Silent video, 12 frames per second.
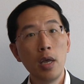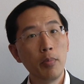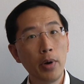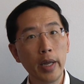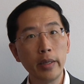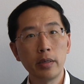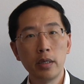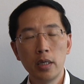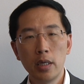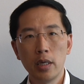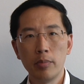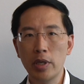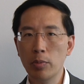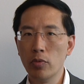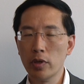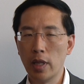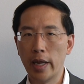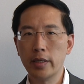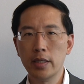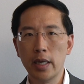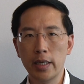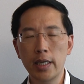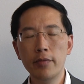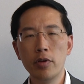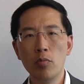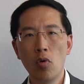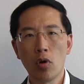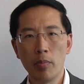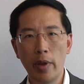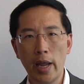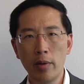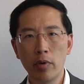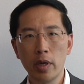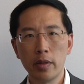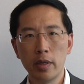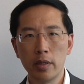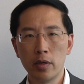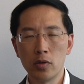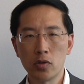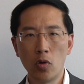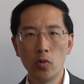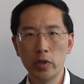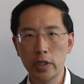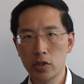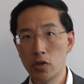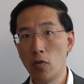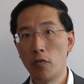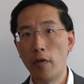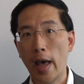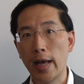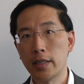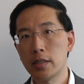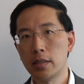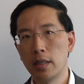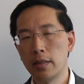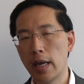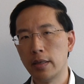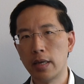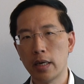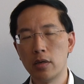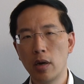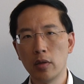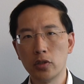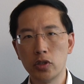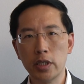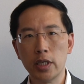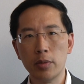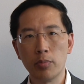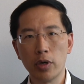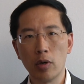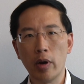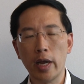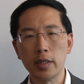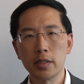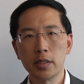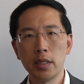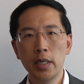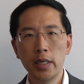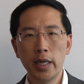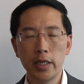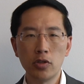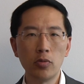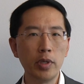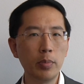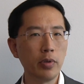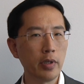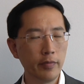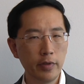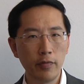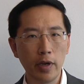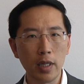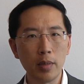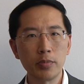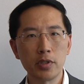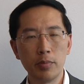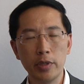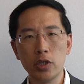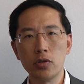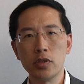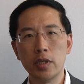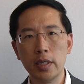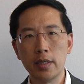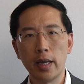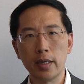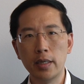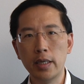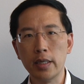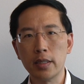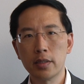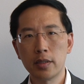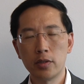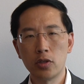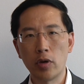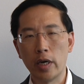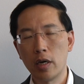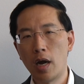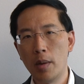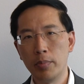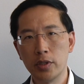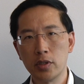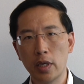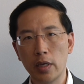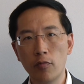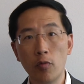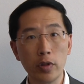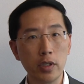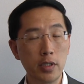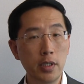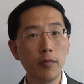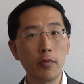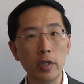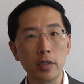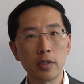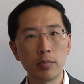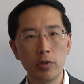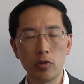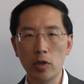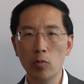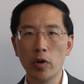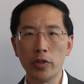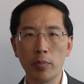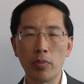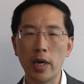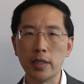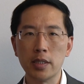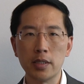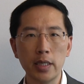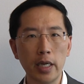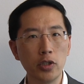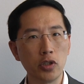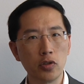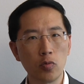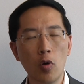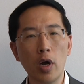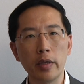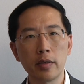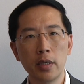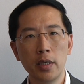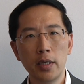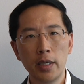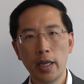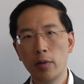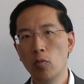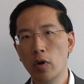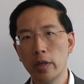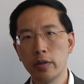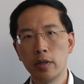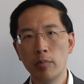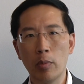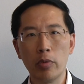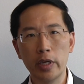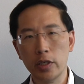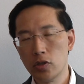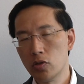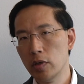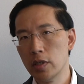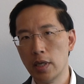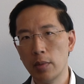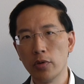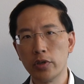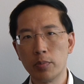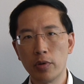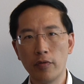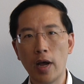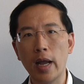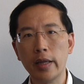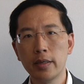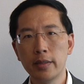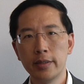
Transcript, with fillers: But people would like to get even more bandwidth, and there's only so fast that that technology can progress. And so people have developed some interesting techniques to try and compensate for this difference between what the processing engines want and what the memory industry is able to provide.